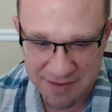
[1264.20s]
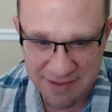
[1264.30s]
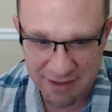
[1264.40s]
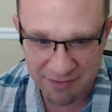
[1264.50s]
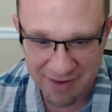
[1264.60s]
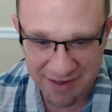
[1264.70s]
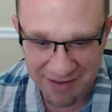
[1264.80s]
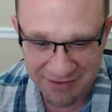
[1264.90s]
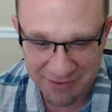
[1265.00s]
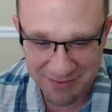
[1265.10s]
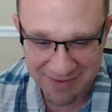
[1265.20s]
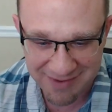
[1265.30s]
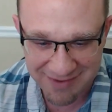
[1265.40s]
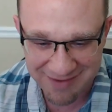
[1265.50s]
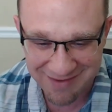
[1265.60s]
getting ready
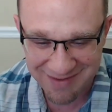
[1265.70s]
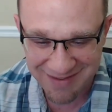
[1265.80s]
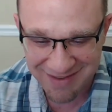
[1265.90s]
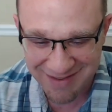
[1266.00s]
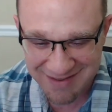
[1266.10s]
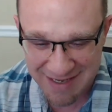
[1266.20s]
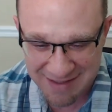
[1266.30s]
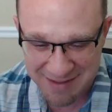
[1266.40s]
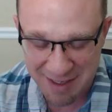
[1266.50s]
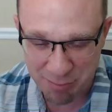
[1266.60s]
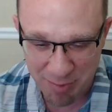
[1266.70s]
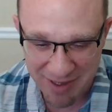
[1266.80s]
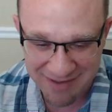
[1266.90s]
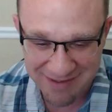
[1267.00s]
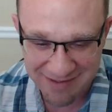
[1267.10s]
to test and
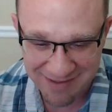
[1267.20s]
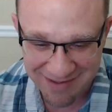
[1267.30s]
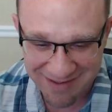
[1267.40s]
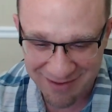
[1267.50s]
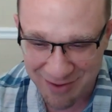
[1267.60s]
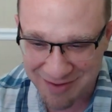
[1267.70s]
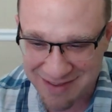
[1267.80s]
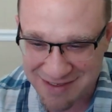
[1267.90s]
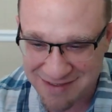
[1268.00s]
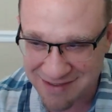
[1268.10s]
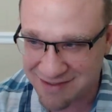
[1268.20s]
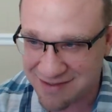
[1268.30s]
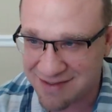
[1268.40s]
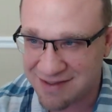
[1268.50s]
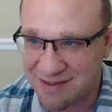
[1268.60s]
implement a lot of these
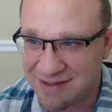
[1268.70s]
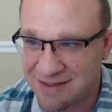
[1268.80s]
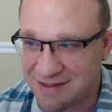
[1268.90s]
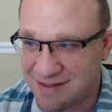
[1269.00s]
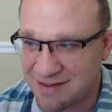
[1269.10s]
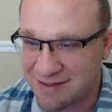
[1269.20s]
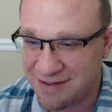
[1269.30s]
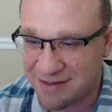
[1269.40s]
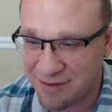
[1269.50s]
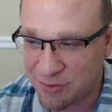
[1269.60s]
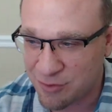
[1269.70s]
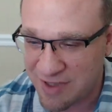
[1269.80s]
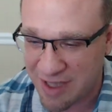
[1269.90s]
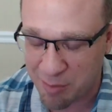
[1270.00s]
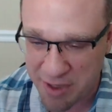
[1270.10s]
new
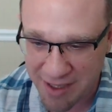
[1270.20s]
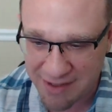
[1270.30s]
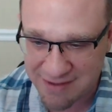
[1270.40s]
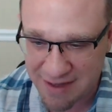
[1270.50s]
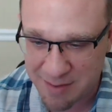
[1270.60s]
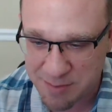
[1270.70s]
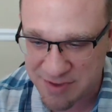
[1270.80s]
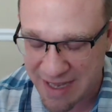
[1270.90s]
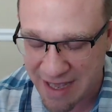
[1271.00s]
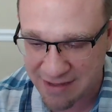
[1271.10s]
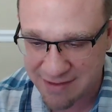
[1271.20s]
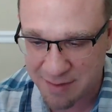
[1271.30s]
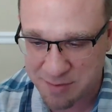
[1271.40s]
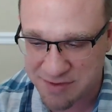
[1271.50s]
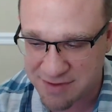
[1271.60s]
campaign types and ad
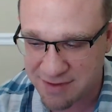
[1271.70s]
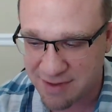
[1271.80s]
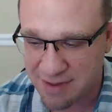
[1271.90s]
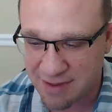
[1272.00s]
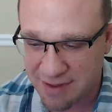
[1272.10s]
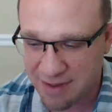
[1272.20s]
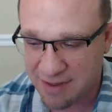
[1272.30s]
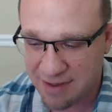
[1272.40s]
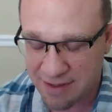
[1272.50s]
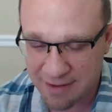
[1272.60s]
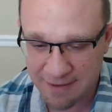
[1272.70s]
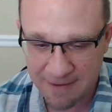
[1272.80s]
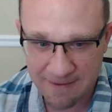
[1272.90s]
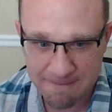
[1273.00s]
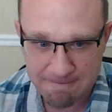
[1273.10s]
types.
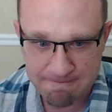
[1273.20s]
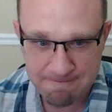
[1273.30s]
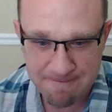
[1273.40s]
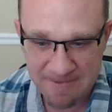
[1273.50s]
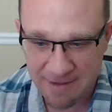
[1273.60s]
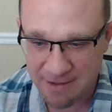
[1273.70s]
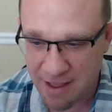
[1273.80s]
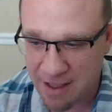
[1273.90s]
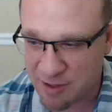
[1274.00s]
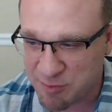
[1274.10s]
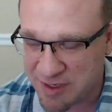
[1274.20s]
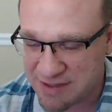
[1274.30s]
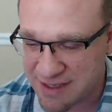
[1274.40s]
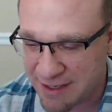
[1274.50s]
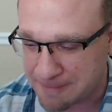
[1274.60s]
Yeah, it's pretty
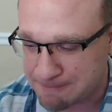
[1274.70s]
exciting.